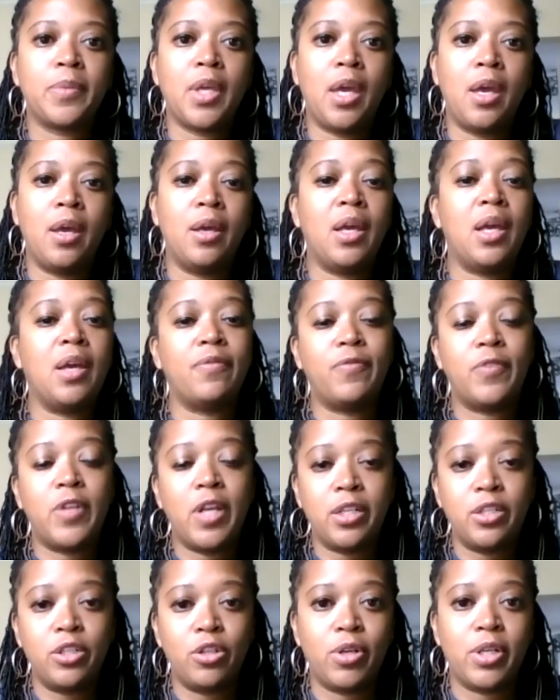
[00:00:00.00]
have
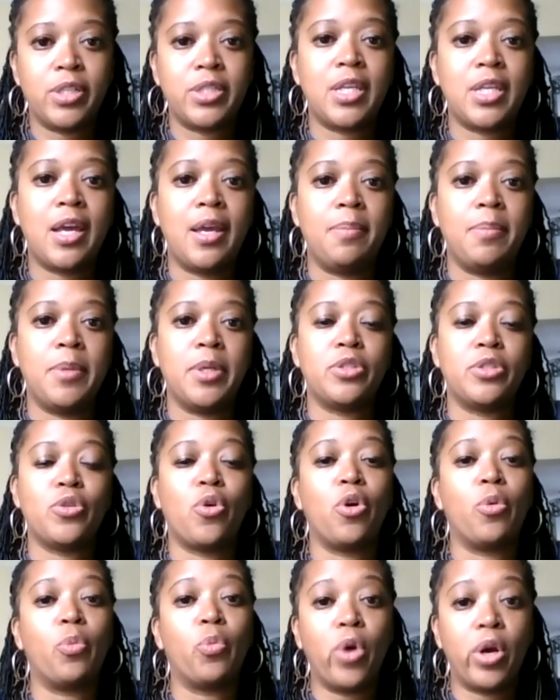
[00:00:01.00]
done your assignments
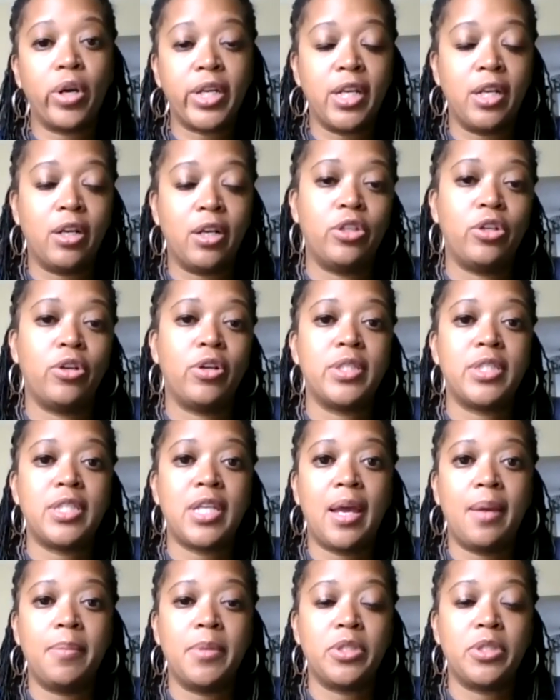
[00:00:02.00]
or working on your
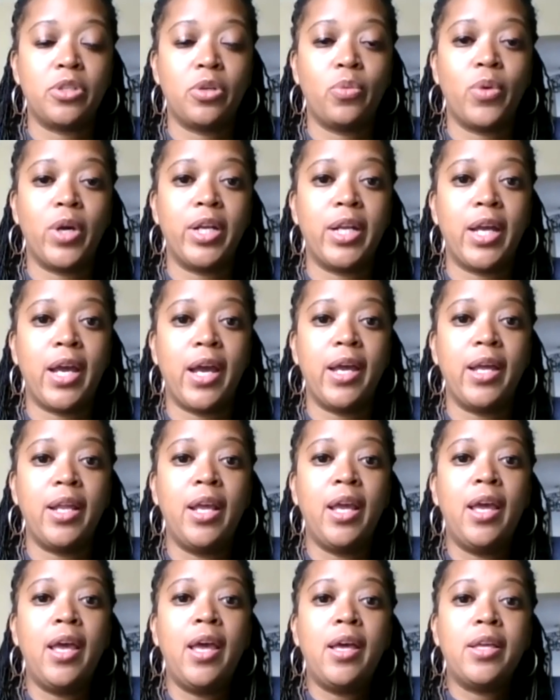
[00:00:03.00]
assignments or whatnot.
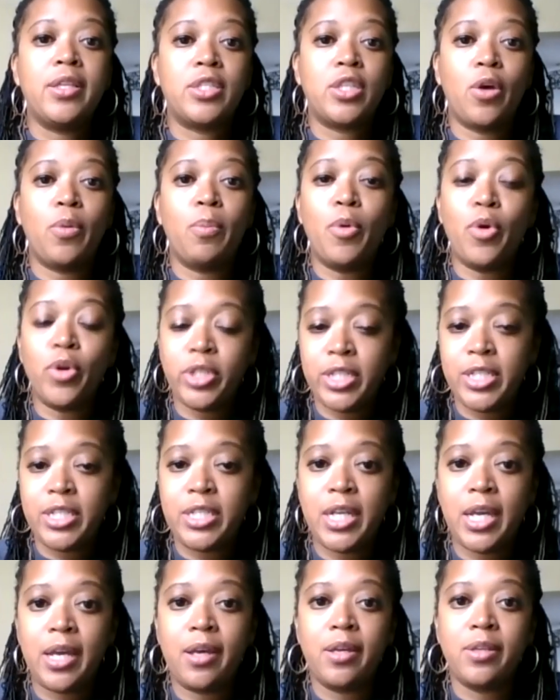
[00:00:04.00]
So more
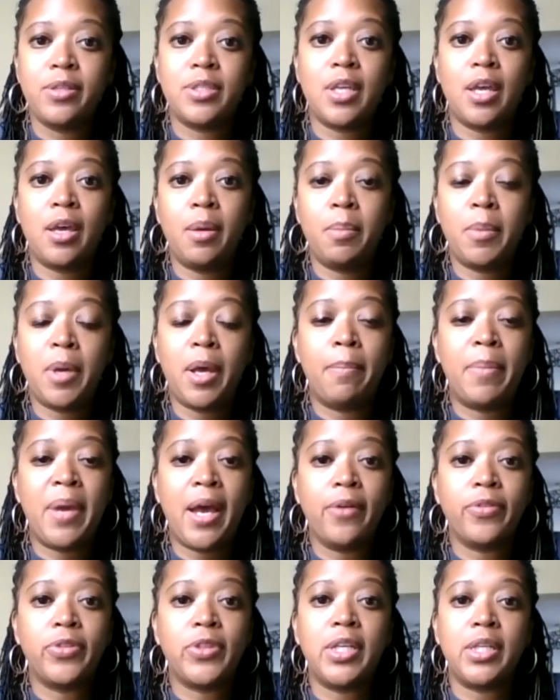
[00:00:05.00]
details
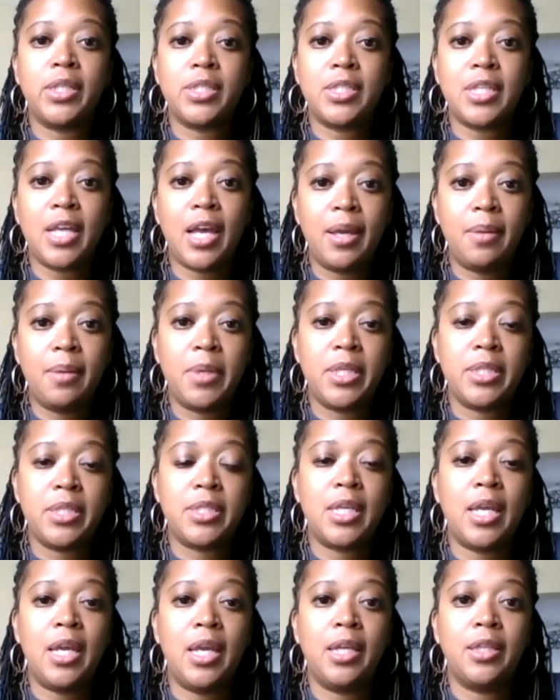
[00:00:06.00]
about the
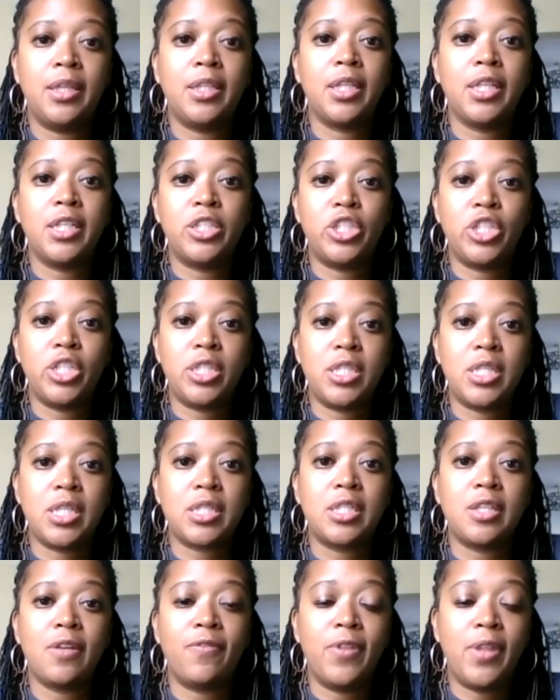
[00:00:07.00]
assignments and the
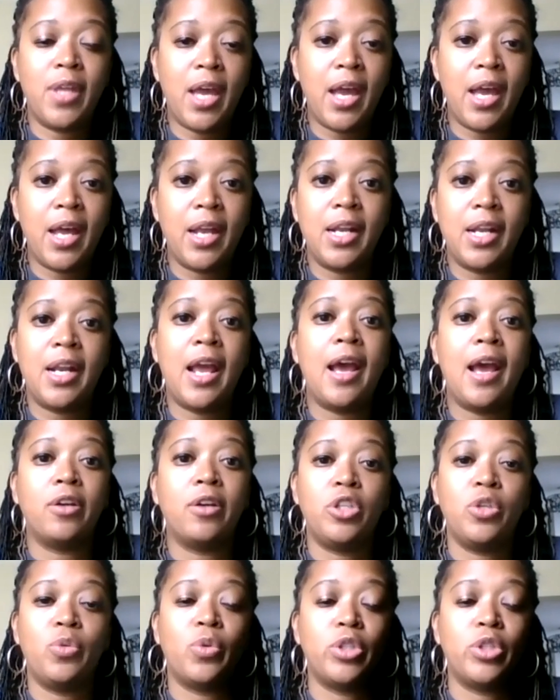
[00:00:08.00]
logistics of that and how
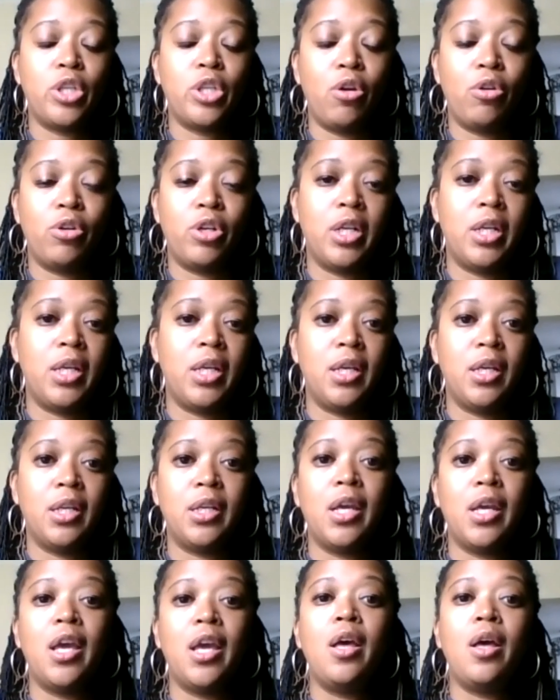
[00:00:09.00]
you would turn it in